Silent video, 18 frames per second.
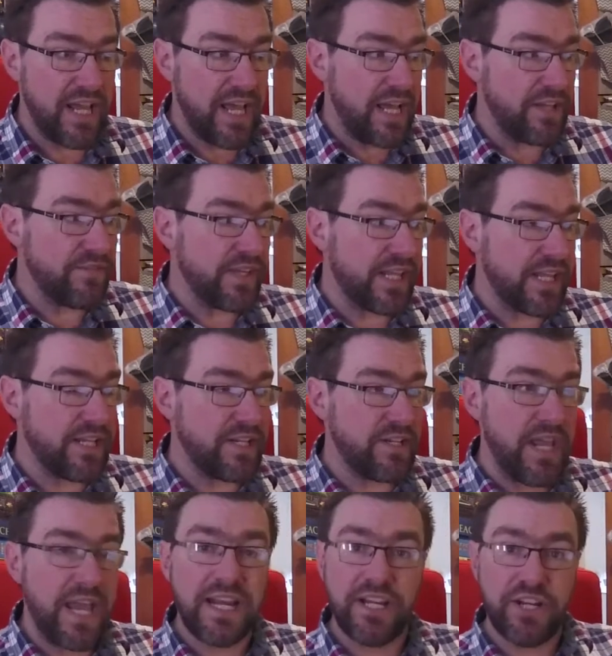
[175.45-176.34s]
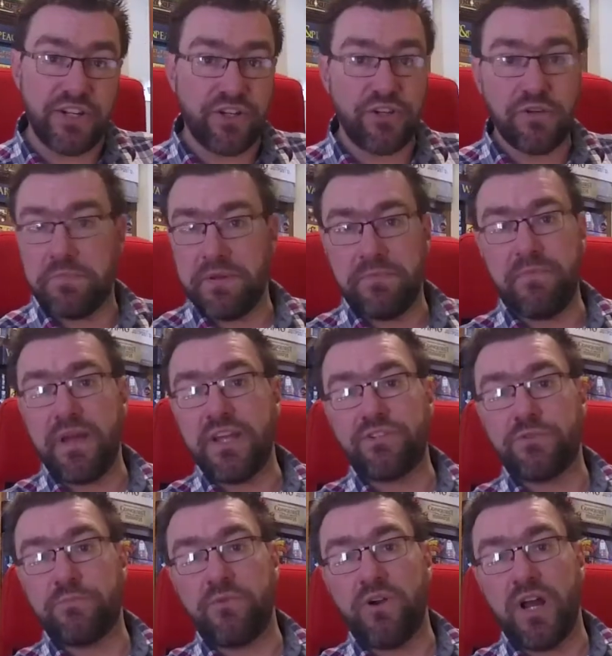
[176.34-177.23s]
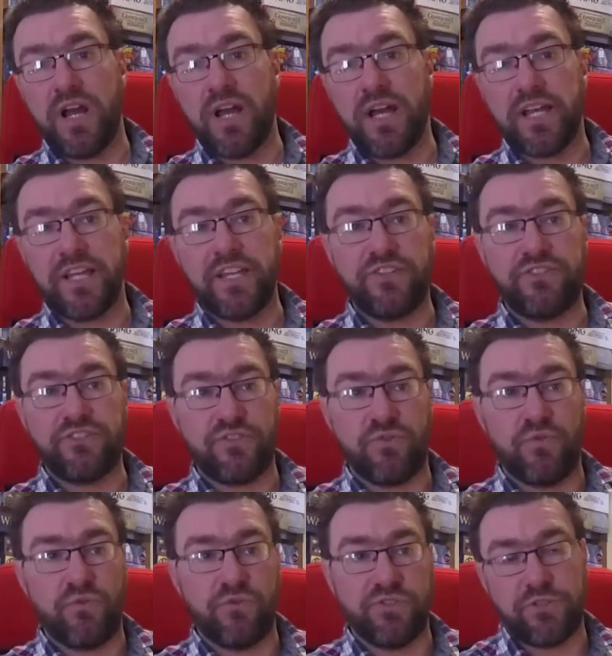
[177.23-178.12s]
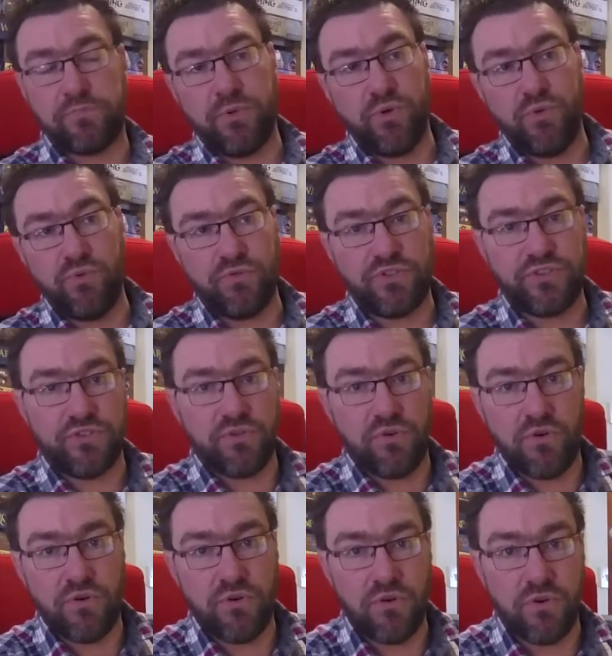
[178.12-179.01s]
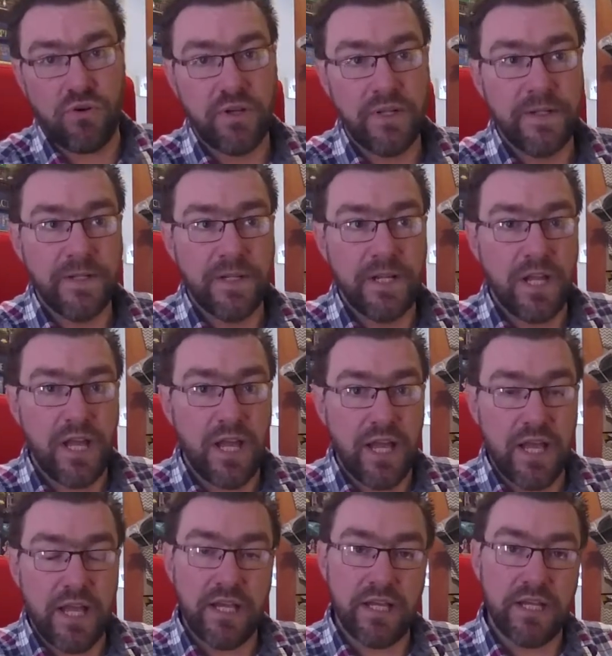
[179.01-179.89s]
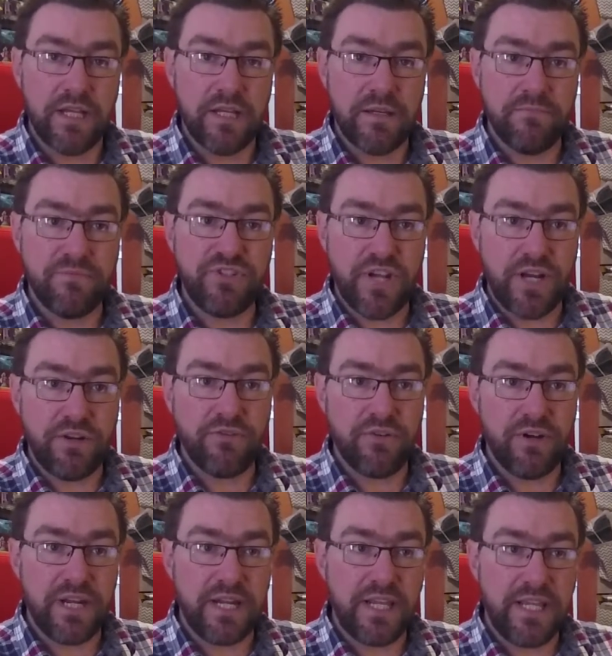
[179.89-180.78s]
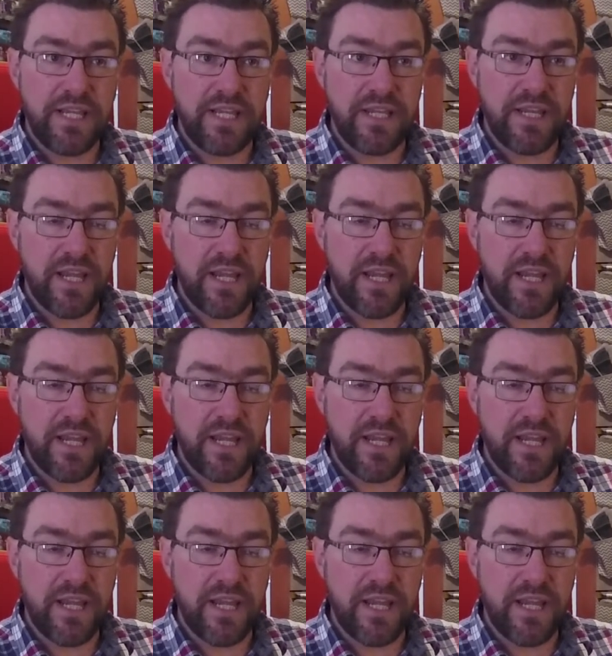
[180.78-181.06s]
and the alien could be mesmerized or spooked or generally